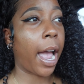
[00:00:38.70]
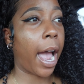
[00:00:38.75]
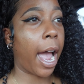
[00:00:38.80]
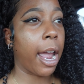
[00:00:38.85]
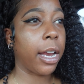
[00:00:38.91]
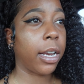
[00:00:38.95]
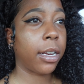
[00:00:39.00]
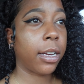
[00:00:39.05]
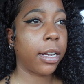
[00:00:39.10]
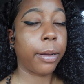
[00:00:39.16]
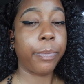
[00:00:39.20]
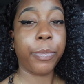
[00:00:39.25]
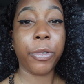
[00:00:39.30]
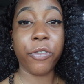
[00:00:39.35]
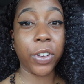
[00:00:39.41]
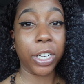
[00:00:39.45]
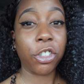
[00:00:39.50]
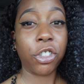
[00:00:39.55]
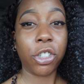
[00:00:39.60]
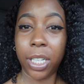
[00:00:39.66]
I ended up
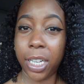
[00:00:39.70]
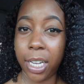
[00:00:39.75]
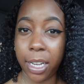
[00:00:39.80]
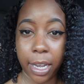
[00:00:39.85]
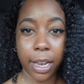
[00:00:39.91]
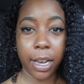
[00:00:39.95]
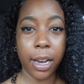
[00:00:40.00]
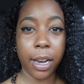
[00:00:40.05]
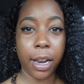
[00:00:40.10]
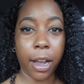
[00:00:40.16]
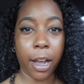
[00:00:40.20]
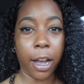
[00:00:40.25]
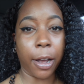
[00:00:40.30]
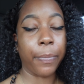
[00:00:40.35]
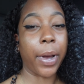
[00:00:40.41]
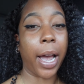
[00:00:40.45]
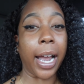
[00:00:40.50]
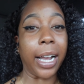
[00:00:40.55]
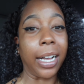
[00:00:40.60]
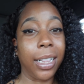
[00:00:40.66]
eventually getting up.
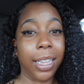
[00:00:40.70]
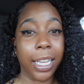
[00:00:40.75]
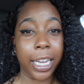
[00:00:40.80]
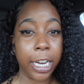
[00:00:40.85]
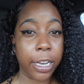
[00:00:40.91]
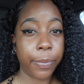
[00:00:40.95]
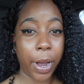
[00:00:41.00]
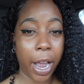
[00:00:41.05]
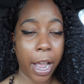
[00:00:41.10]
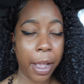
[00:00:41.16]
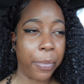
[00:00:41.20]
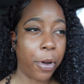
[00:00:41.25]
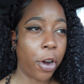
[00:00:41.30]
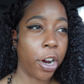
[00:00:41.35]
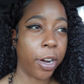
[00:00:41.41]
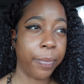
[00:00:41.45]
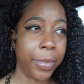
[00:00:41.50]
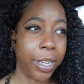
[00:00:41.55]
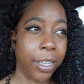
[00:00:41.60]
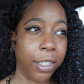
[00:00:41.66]
I cleaned my
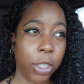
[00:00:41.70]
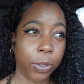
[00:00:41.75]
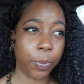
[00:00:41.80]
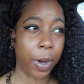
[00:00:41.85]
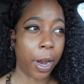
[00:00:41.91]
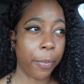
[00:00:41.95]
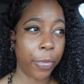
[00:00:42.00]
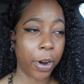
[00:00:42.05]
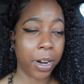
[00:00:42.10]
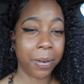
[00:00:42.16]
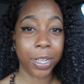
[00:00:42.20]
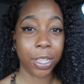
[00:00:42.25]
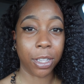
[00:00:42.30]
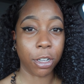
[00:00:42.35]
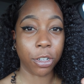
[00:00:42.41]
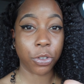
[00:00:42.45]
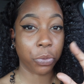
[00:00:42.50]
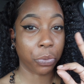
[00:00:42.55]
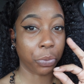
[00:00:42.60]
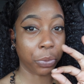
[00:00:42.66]
apartment, so my apartment
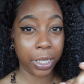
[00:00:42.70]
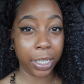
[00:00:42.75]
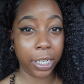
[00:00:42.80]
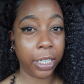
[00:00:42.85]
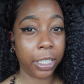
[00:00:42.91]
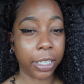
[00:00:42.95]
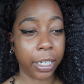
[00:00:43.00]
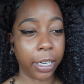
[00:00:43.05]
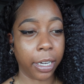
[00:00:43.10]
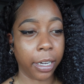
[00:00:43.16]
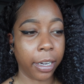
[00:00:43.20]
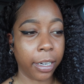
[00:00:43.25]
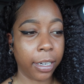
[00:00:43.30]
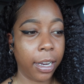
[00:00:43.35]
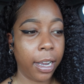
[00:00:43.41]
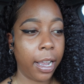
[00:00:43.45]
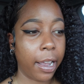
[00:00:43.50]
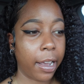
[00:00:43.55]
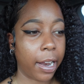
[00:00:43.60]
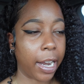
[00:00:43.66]
looks really good.
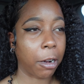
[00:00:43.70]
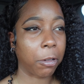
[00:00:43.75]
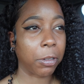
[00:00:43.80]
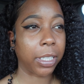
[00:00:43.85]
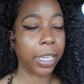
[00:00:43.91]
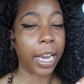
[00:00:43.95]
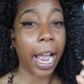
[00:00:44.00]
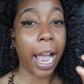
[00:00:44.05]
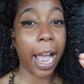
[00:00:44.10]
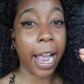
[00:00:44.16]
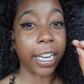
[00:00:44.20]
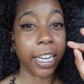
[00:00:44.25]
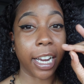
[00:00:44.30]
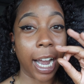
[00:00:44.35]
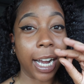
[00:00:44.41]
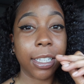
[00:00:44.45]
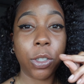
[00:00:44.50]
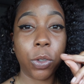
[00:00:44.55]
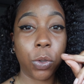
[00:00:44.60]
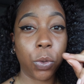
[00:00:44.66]
And I was like, I
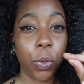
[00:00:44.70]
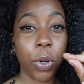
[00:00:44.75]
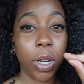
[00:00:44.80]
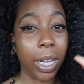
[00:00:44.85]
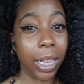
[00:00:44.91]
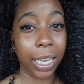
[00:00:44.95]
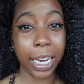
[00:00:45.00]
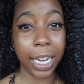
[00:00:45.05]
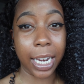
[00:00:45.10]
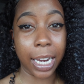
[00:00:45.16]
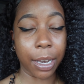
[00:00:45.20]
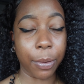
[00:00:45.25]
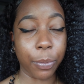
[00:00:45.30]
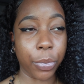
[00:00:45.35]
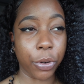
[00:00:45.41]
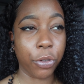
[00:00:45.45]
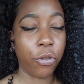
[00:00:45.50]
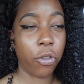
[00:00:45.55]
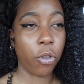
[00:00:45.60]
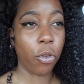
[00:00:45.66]
got to clean
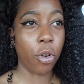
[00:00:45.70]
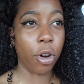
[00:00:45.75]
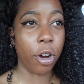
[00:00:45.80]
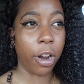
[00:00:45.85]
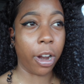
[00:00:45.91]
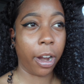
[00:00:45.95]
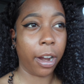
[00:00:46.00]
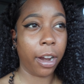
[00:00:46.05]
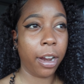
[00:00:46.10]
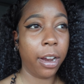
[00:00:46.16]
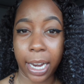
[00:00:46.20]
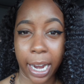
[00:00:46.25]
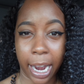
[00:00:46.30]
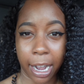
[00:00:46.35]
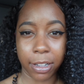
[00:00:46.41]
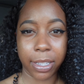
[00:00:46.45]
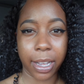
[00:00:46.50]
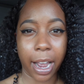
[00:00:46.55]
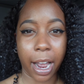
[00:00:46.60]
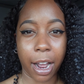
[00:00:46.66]
before getting
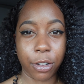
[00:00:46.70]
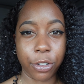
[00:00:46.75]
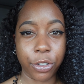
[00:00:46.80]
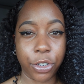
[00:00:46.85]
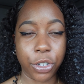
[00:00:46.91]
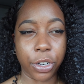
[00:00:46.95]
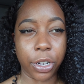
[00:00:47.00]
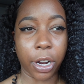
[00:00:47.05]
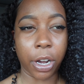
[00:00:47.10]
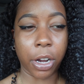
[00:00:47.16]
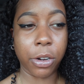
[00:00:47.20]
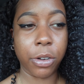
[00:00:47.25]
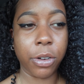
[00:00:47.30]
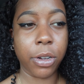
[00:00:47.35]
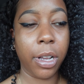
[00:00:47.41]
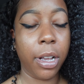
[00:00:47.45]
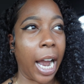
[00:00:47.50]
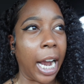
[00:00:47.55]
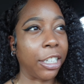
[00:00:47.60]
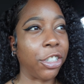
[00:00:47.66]
out the house, you know?
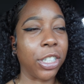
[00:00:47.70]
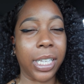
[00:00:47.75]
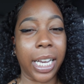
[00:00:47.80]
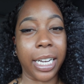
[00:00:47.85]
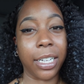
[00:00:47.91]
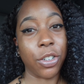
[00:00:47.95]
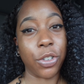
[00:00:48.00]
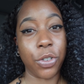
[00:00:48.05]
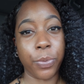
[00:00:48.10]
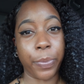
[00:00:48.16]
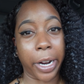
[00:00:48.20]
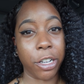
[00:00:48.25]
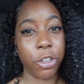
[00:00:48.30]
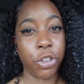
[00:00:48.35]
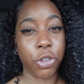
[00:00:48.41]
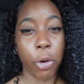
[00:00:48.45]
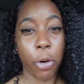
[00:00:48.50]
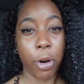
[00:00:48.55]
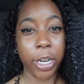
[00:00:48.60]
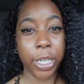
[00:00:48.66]
I just like to do my
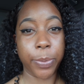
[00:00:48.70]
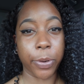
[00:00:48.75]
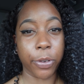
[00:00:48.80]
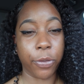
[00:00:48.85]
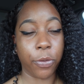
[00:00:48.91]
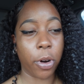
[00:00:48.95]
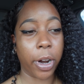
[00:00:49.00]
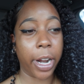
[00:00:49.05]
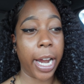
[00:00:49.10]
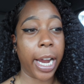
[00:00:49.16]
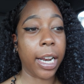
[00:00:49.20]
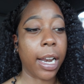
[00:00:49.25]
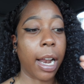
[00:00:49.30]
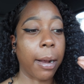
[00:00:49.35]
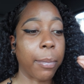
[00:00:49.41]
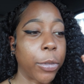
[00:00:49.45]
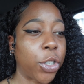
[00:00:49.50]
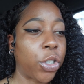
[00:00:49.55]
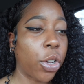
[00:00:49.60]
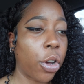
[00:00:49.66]
chores beforehand, and
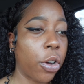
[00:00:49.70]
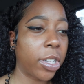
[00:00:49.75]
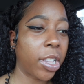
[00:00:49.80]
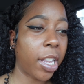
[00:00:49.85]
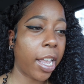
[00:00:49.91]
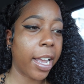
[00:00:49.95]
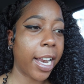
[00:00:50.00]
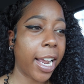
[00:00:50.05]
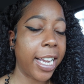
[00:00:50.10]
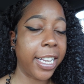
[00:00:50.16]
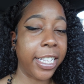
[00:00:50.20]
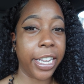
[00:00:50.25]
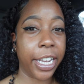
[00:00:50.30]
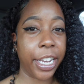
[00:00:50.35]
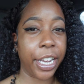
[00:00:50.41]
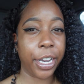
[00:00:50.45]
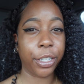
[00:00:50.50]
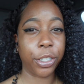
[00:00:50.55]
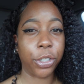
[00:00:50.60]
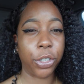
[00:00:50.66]
I'm so glad I
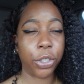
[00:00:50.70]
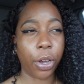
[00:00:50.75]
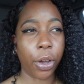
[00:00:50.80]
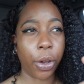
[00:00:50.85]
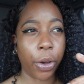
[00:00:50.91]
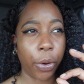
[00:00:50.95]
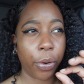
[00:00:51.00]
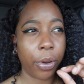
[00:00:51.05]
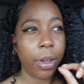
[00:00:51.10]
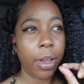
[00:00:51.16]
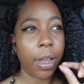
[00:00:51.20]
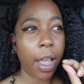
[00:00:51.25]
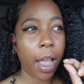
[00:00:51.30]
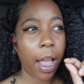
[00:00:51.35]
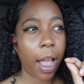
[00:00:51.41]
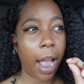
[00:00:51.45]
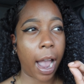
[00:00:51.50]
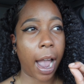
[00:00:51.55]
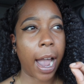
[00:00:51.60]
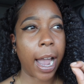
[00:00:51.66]
did. So
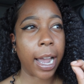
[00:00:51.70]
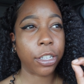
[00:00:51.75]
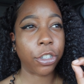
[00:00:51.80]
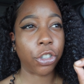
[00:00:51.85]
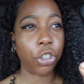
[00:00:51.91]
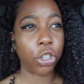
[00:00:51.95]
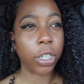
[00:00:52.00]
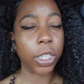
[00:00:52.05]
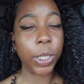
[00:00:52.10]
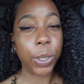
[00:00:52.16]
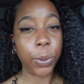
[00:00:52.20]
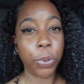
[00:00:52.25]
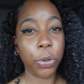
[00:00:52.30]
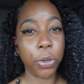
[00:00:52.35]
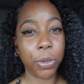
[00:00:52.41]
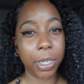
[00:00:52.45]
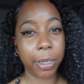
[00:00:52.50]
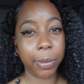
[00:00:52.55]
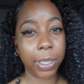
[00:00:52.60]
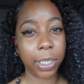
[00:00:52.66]
I just
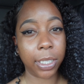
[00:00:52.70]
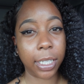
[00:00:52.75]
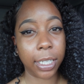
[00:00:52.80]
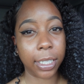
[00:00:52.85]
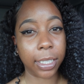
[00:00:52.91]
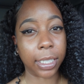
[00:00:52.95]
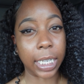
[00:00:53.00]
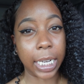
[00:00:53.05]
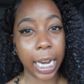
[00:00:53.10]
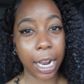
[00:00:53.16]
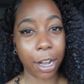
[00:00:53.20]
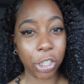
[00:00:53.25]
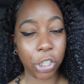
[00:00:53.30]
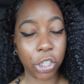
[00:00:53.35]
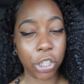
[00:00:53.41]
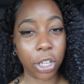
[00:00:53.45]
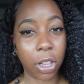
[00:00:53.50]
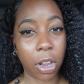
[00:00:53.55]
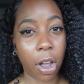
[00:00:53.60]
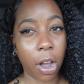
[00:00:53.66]
pulled up to this nail
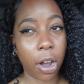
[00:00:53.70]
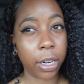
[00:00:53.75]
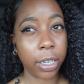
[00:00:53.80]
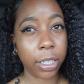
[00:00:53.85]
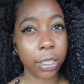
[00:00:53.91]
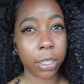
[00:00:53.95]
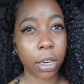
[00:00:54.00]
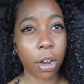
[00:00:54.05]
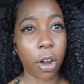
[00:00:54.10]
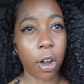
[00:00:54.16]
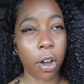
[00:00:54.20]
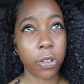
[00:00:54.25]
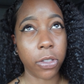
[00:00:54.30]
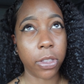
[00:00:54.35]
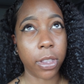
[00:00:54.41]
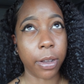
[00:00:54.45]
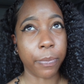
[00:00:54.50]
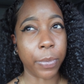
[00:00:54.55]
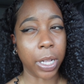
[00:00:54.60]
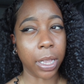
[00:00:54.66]
salon. It's
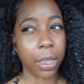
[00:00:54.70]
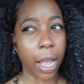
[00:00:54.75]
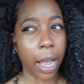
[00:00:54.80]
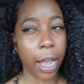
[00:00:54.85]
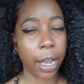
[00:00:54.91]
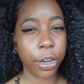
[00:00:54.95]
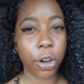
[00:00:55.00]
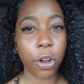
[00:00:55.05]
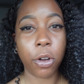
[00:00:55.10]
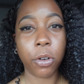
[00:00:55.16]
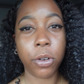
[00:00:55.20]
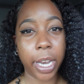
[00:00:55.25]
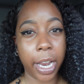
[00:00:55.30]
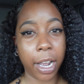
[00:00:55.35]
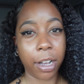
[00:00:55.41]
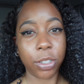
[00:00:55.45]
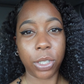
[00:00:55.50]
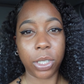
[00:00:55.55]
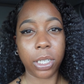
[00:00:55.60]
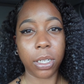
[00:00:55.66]
called the Milano
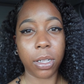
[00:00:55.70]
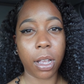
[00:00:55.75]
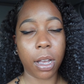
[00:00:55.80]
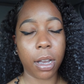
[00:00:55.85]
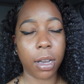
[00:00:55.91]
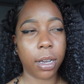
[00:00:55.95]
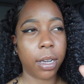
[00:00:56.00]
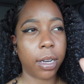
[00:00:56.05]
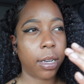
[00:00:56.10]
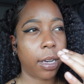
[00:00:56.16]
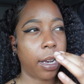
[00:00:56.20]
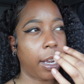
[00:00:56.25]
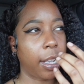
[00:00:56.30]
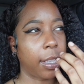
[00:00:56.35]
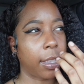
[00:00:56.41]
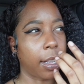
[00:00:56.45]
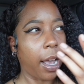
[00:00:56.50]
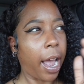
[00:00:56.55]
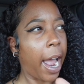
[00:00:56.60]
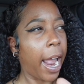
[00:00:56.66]
Nail Salon
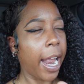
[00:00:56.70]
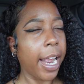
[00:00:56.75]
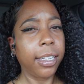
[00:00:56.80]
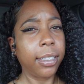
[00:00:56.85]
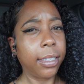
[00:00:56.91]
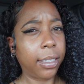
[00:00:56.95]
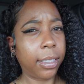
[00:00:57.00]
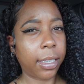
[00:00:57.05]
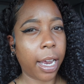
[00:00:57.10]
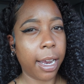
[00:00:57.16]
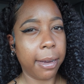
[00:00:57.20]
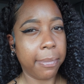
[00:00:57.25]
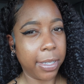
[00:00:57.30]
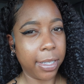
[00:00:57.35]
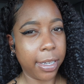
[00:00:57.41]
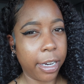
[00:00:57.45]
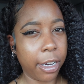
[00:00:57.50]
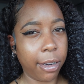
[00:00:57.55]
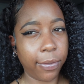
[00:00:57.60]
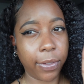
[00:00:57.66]
in the Heights, I
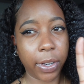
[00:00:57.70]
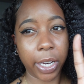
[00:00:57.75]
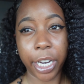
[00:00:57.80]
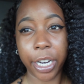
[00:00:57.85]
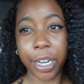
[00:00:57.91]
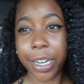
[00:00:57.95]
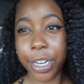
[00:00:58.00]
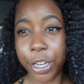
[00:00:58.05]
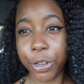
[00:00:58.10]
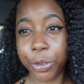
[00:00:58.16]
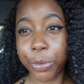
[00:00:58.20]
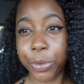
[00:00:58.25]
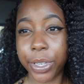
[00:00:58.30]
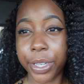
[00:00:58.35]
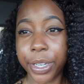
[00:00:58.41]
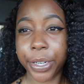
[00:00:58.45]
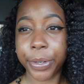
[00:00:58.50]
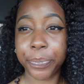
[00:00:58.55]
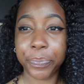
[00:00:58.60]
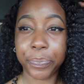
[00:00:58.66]
believe, here in
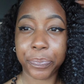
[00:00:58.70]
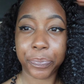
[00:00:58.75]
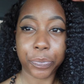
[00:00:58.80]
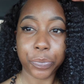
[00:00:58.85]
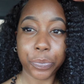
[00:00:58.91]
Houston.